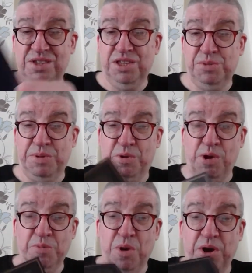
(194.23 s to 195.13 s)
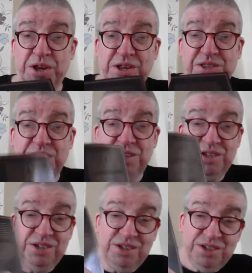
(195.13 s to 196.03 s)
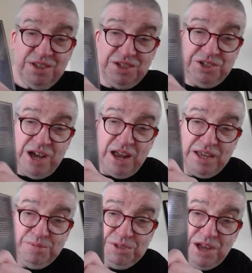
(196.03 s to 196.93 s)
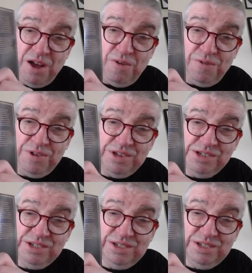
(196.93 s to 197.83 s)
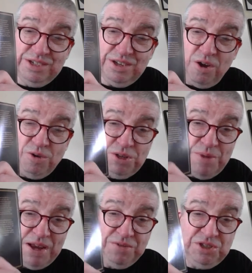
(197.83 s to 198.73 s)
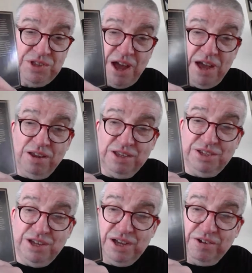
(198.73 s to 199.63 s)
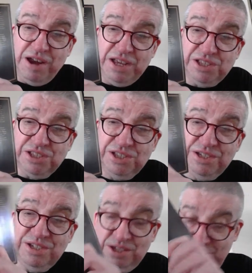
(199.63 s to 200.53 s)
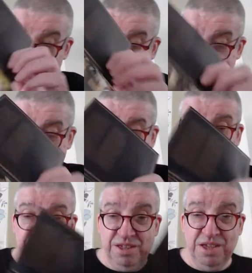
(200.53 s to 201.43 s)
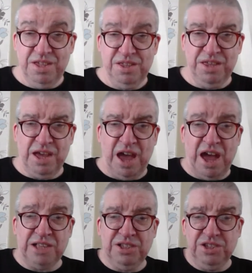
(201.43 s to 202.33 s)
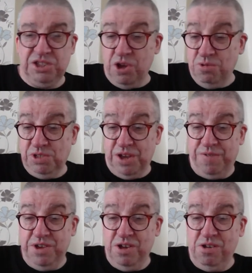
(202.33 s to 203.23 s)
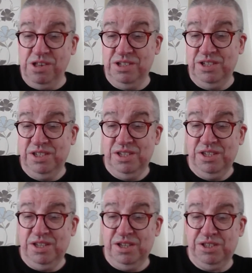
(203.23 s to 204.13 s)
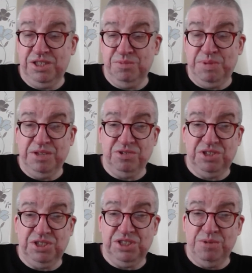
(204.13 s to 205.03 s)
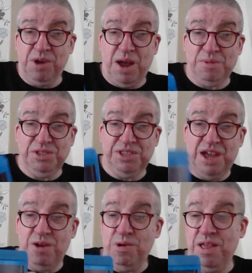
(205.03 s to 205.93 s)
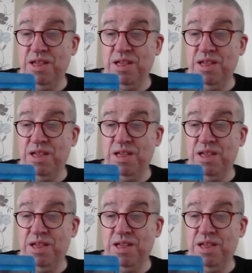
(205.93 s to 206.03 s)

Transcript: this will be quite poignant. There's Charlie himself, always a man of style and grace. The heart of the Stones, I feel. It'd be interesting to see what happens now.